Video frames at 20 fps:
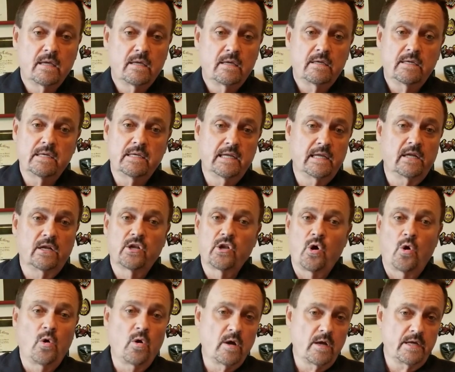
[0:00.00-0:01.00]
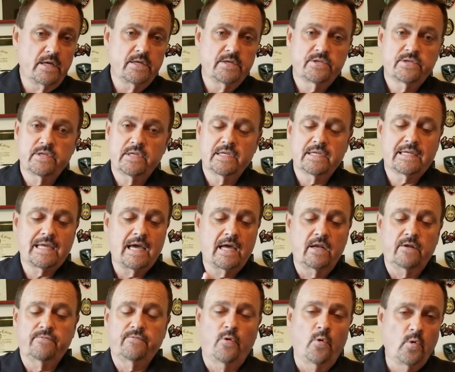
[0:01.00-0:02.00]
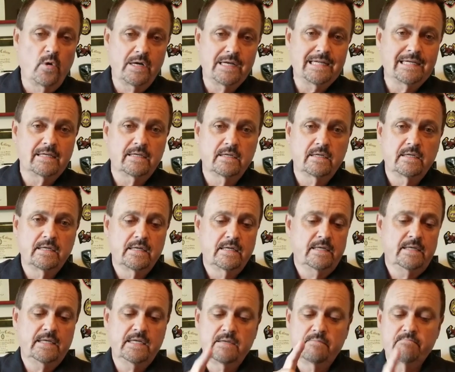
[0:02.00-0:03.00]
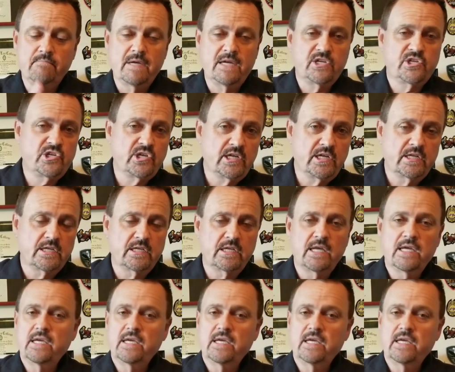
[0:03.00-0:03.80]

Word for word: in Illinois, in California, in Michigan,